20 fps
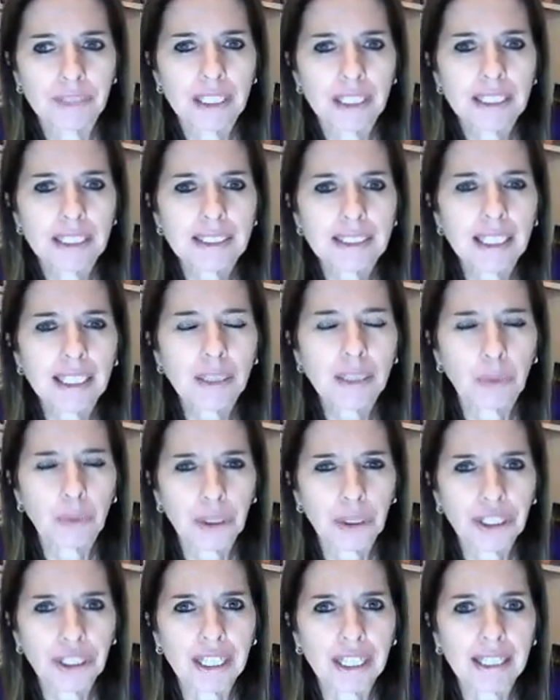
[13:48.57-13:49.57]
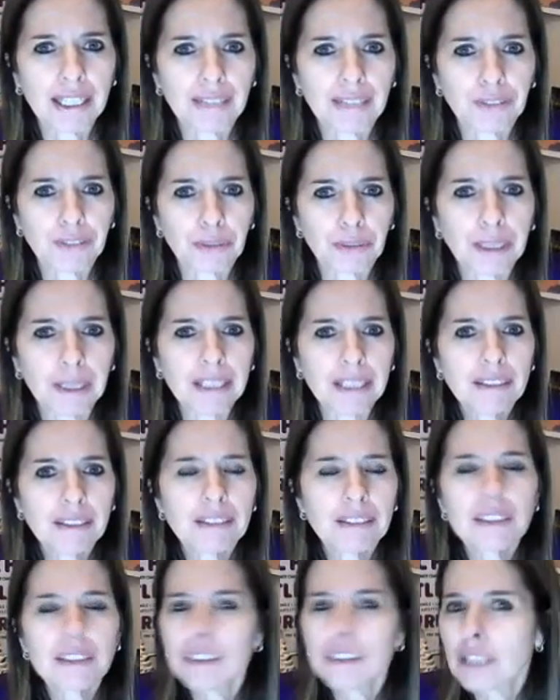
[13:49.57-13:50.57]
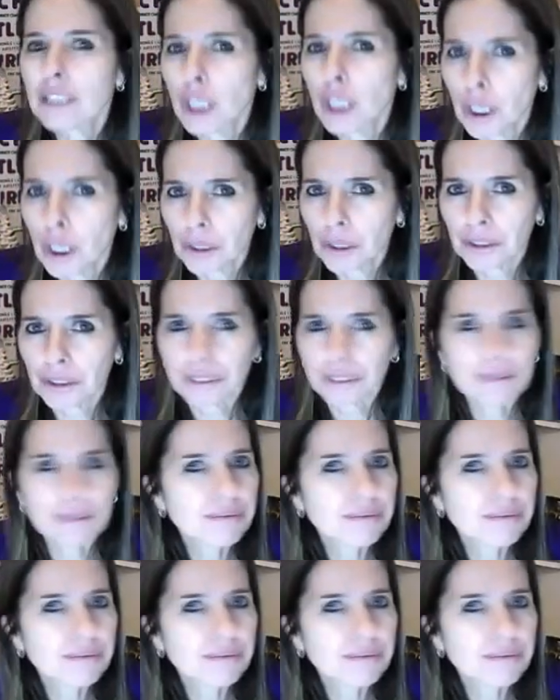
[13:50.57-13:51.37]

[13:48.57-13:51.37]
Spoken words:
Say the word again after me. Learn.